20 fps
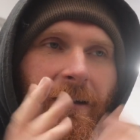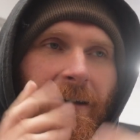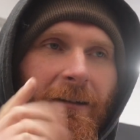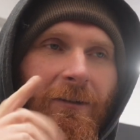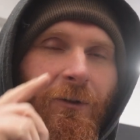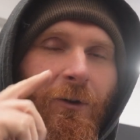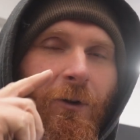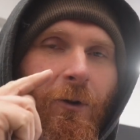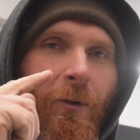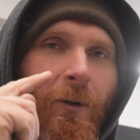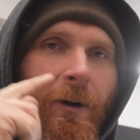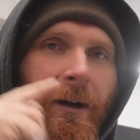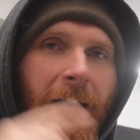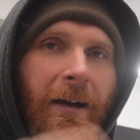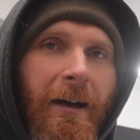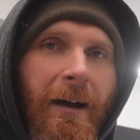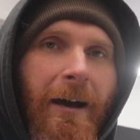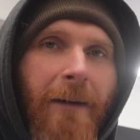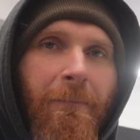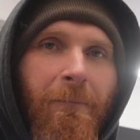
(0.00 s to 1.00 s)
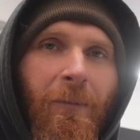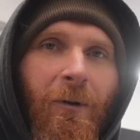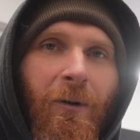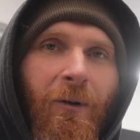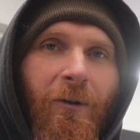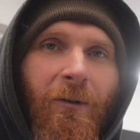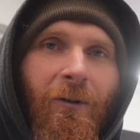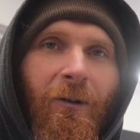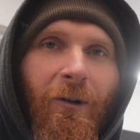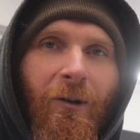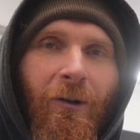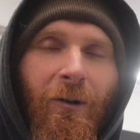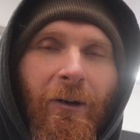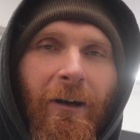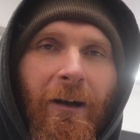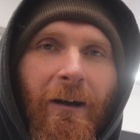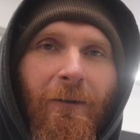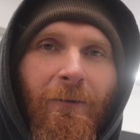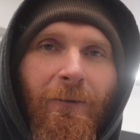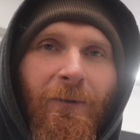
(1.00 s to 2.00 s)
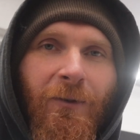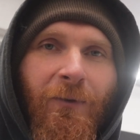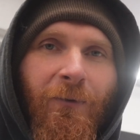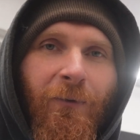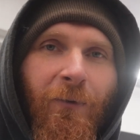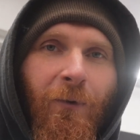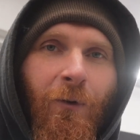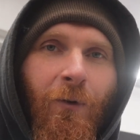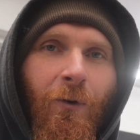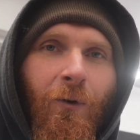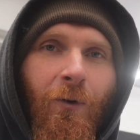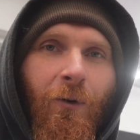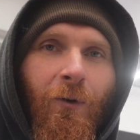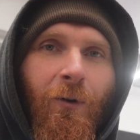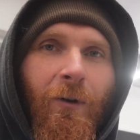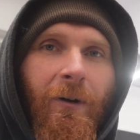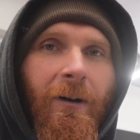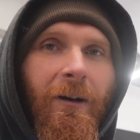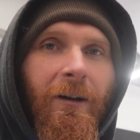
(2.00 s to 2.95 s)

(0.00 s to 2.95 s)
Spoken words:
So I am on the lookout for